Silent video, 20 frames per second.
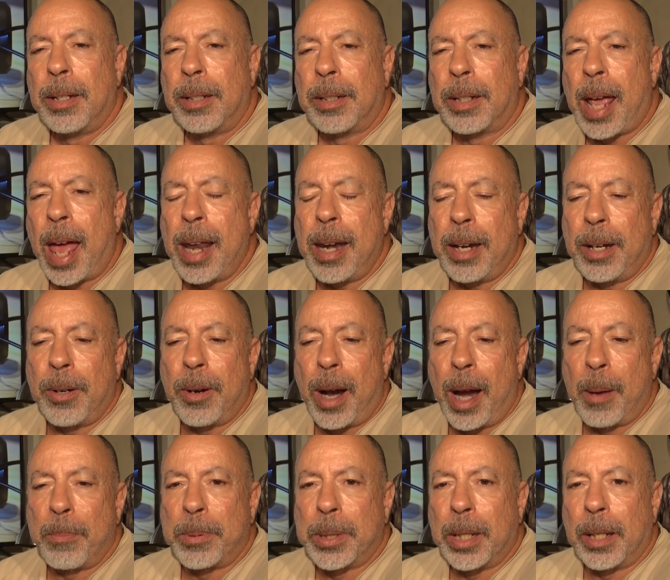kind of
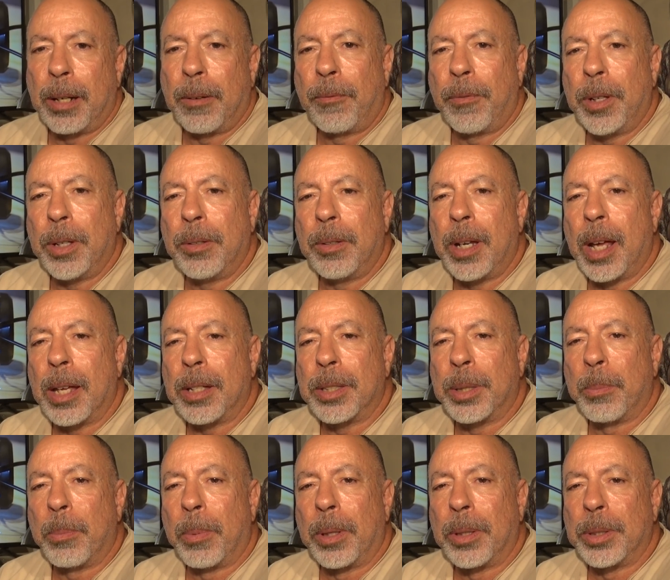drops it a few
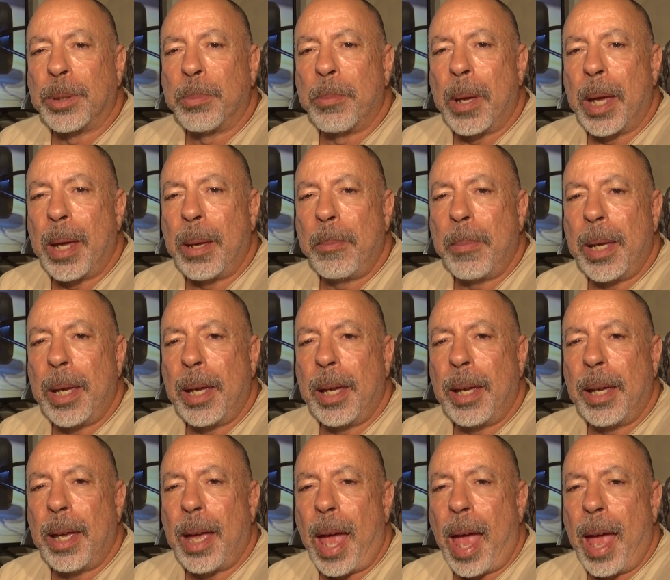decibels
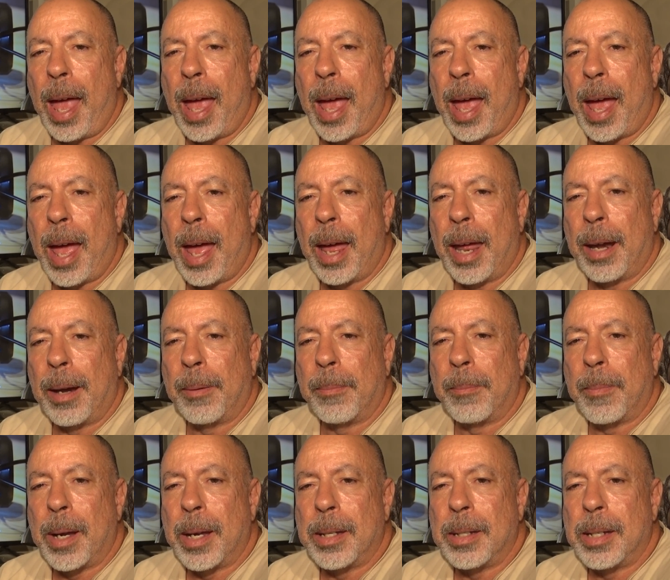maybe,
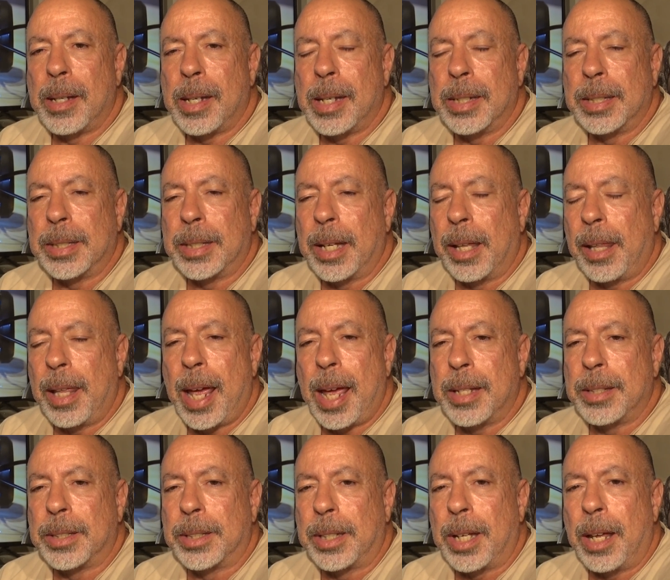and it still
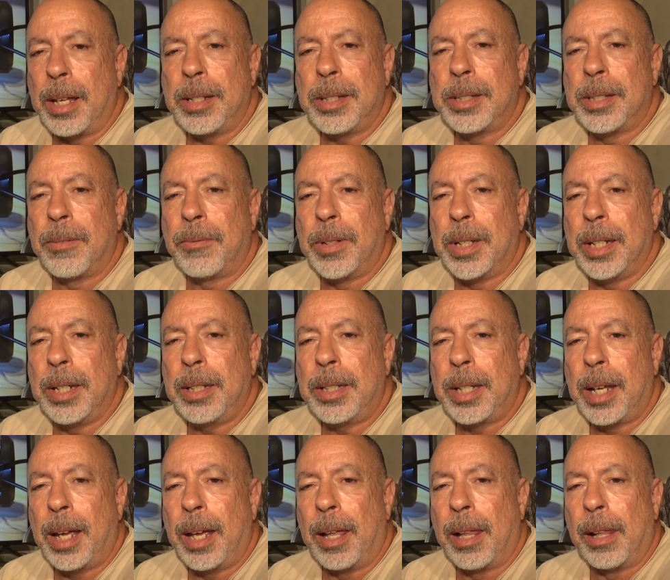has tons of
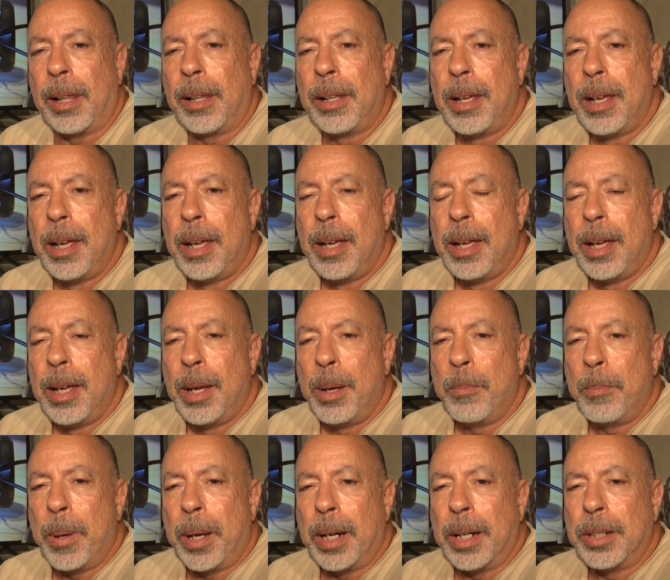detail,
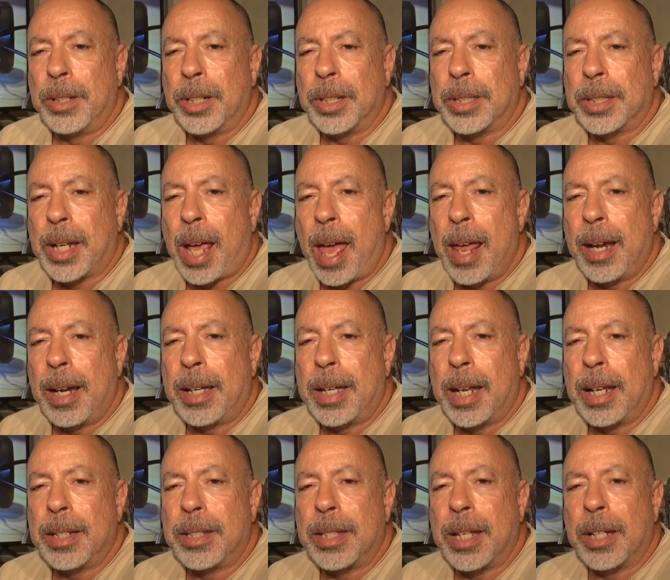but it just kind of
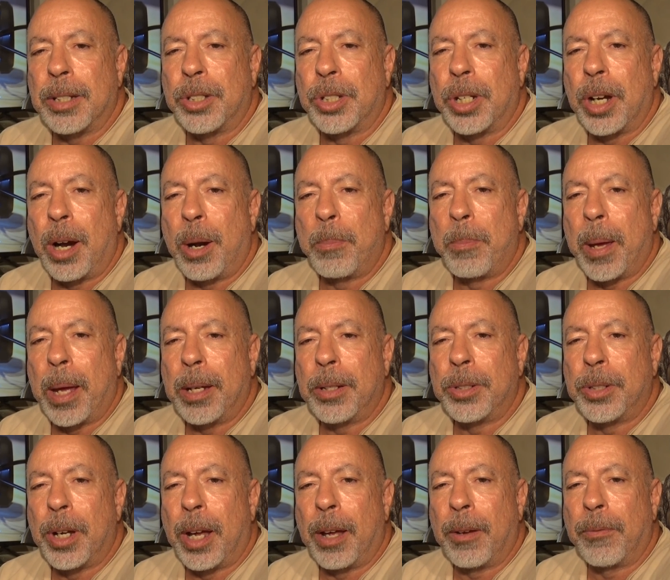takes that sharp
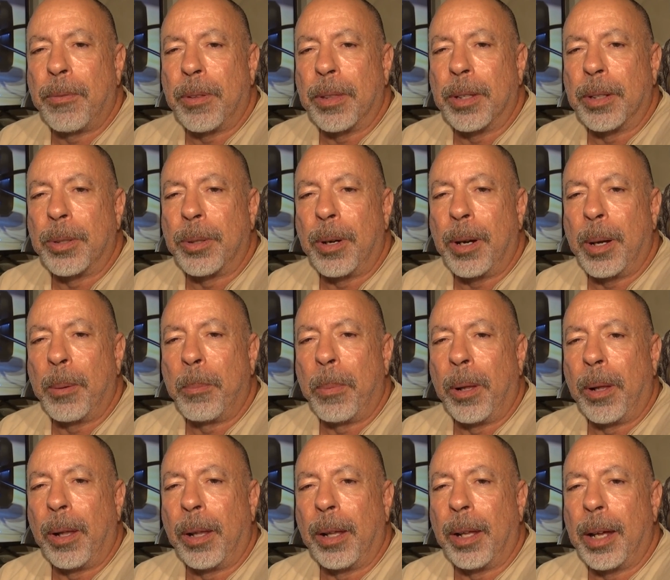edge off of the
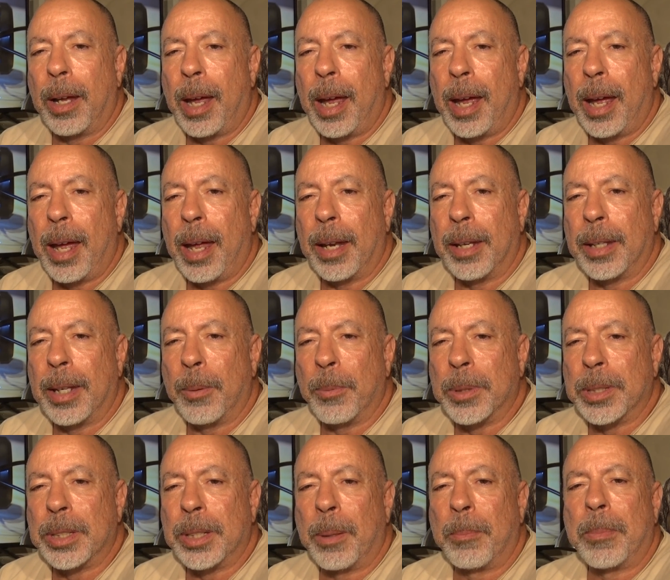treble, and it
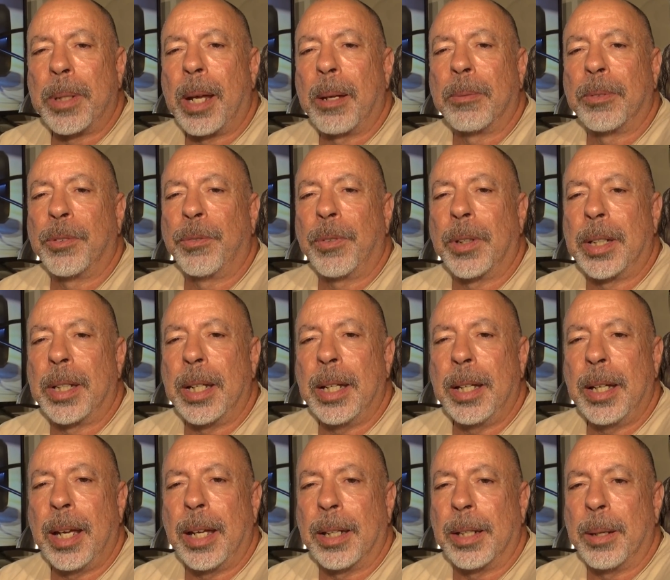was sometimes
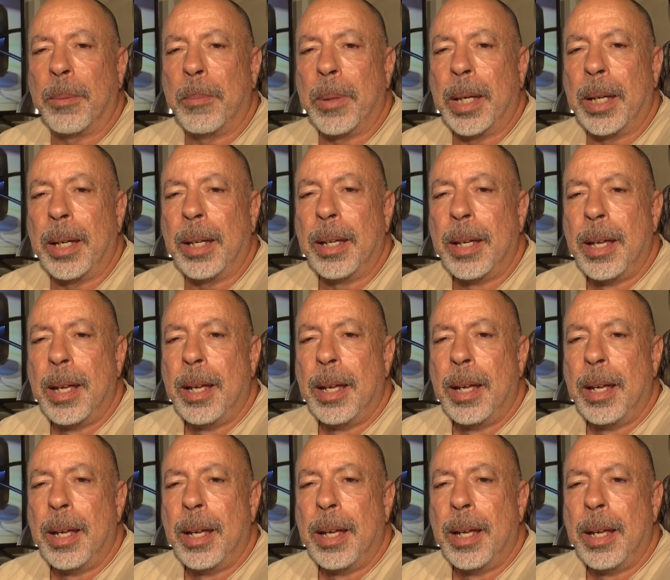fatiguing to me,